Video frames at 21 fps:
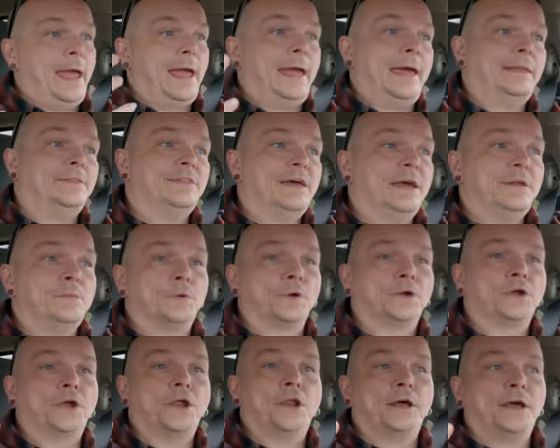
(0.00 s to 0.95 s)
and then
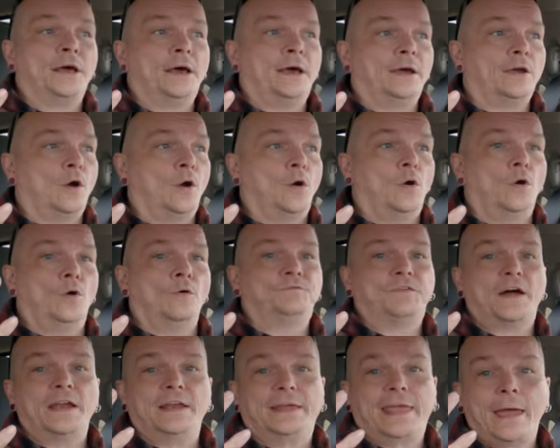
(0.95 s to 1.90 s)
we're going to go
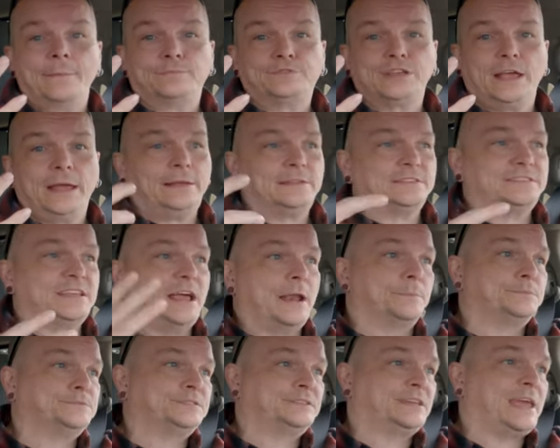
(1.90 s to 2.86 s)
find a campsite,
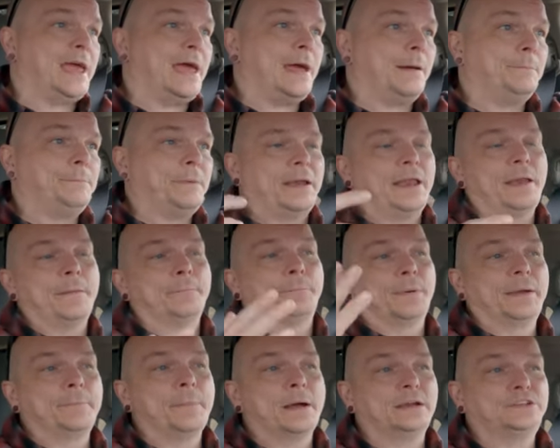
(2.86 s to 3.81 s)
set up some camp. I didn't
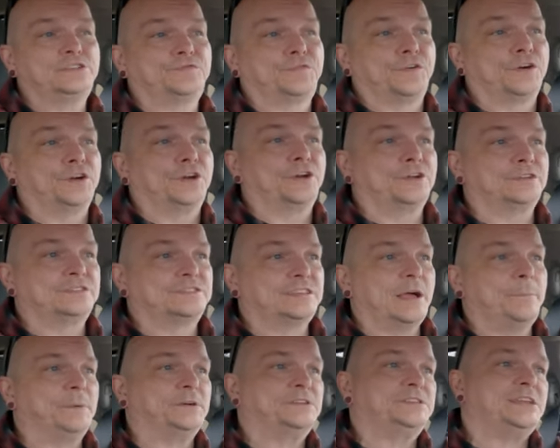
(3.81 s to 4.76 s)
bring much for
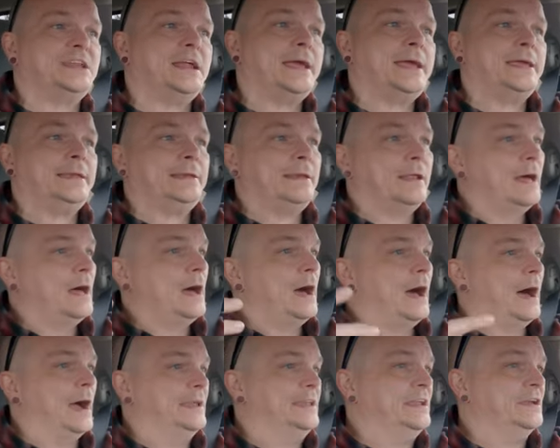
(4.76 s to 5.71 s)
supper today.
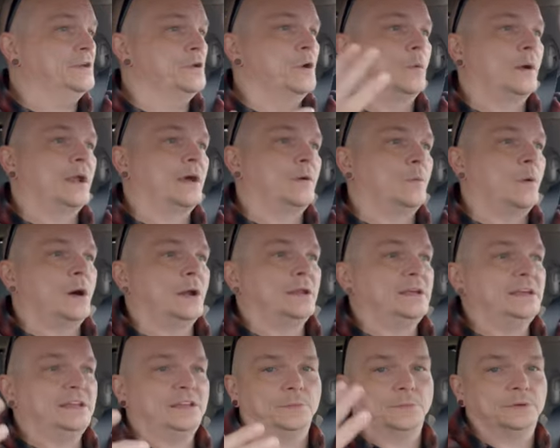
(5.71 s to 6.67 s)
I didn't know what I
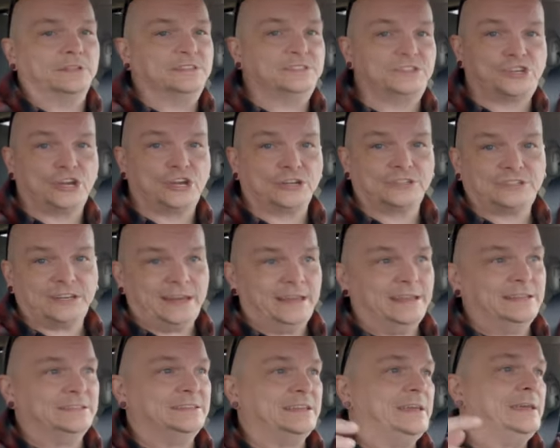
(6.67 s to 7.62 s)
wanted. It was just
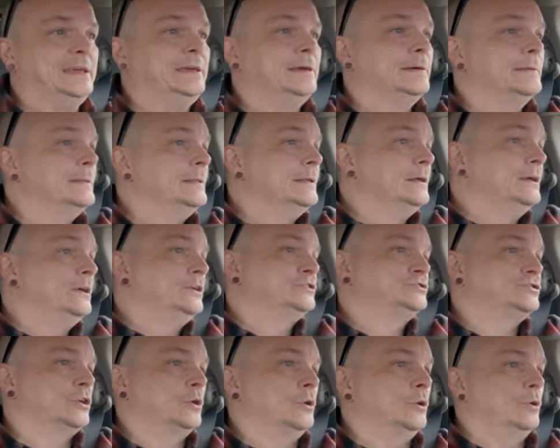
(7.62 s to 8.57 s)
easy.
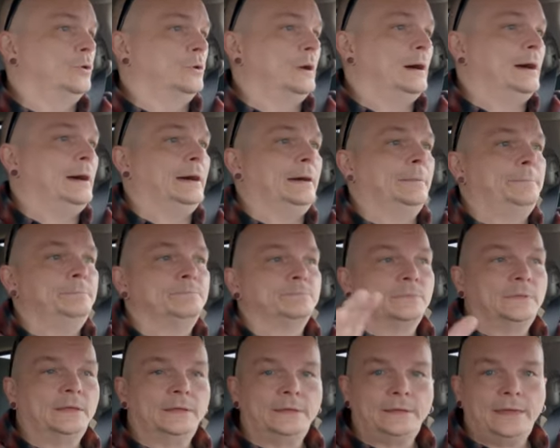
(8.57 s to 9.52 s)
So, uh,
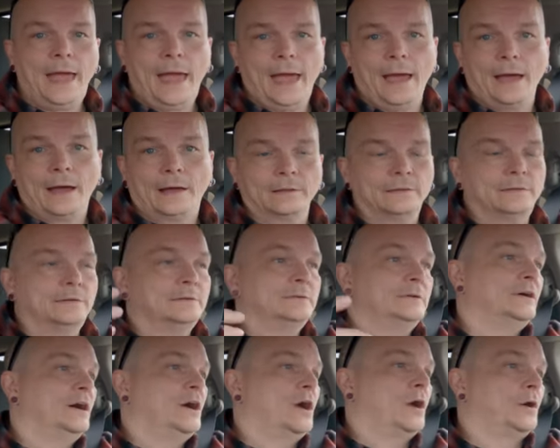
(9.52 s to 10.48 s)
yeah.
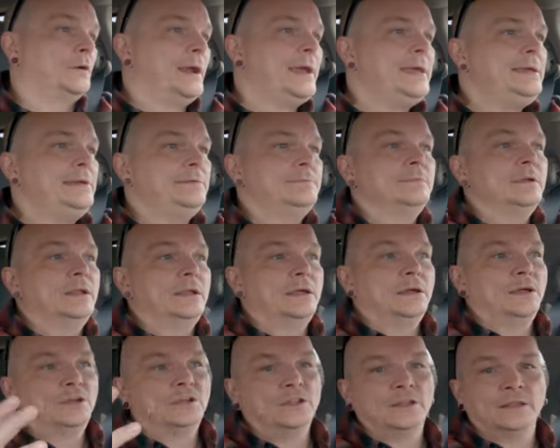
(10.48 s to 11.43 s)
All
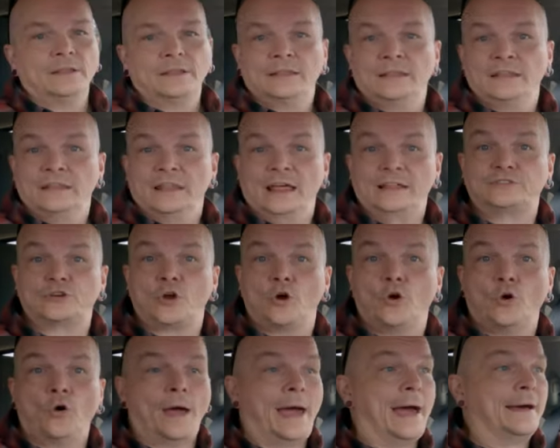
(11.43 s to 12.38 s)
right. Let's
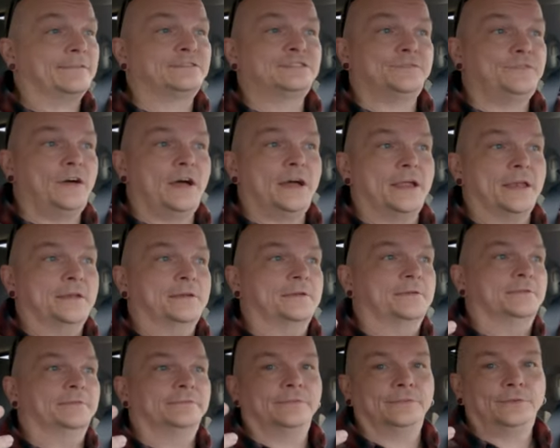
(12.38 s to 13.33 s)
go. Have some
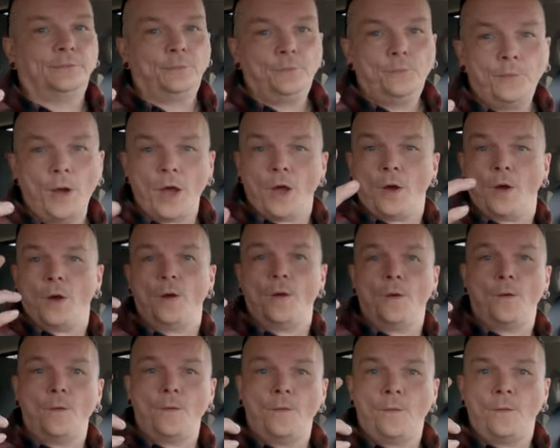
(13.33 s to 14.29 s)
fun.
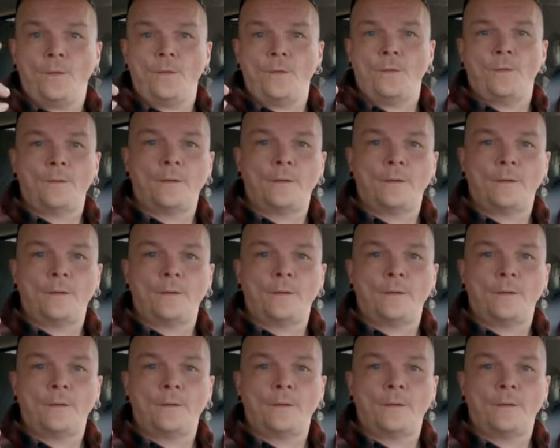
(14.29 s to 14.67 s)
Woo!